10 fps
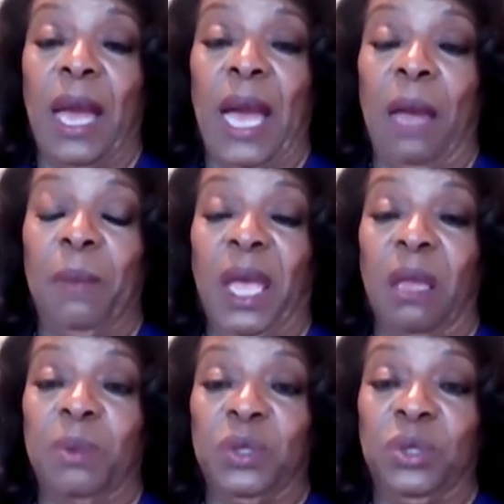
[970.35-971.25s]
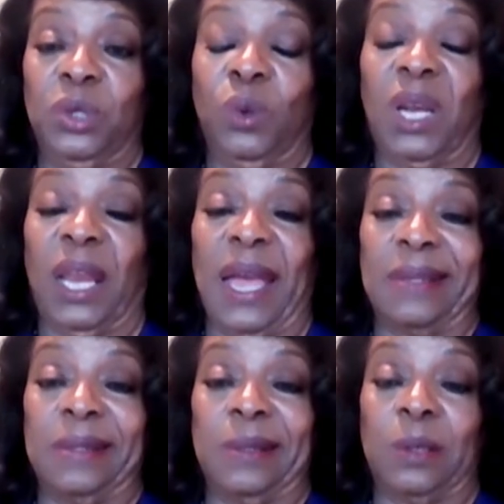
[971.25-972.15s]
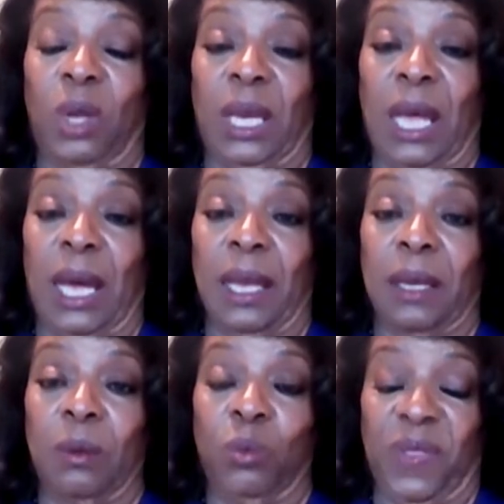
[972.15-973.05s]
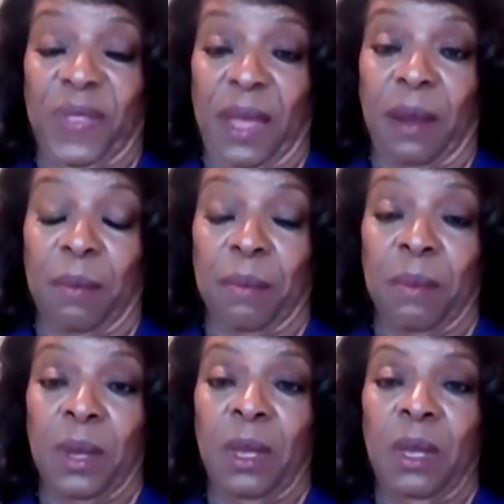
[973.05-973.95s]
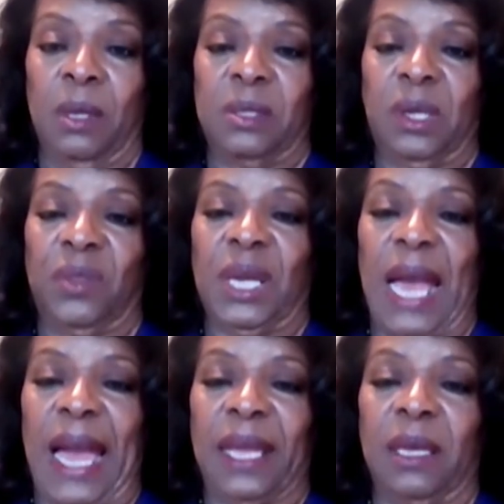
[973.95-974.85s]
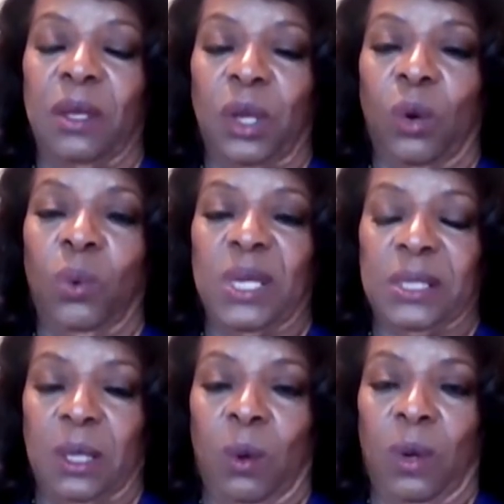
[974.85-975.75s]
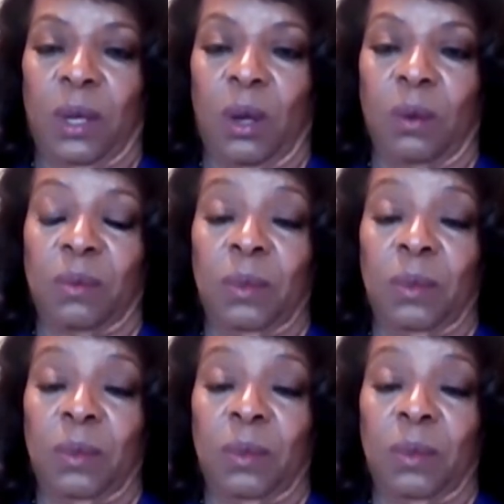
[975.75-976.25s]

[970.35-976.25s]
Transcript: I'm able to do classes online with them so that I can know what's going on